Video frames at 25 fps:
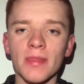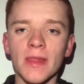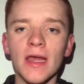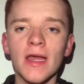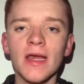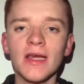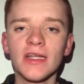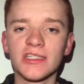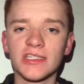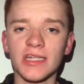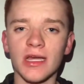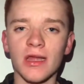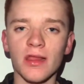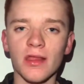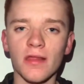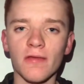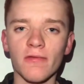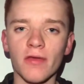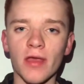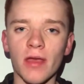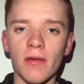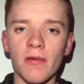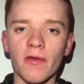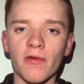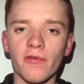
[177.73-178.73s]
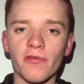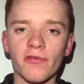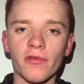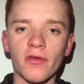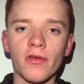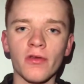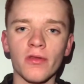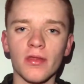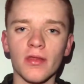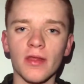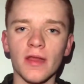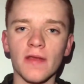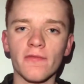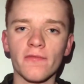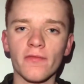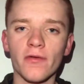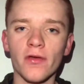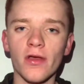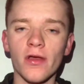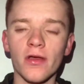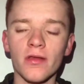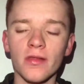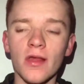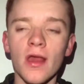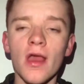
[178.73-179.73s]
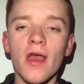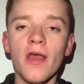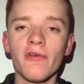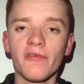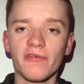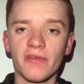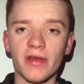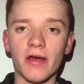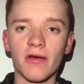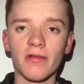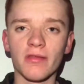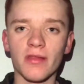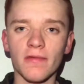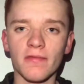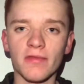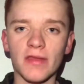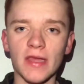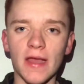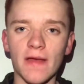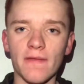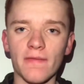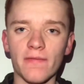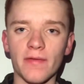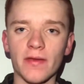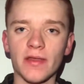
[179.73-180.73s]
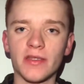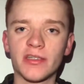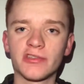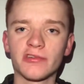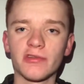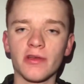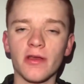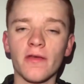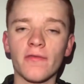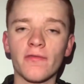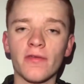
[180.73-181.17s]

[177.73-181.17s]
chance of going through to the third round of the FA Trophy.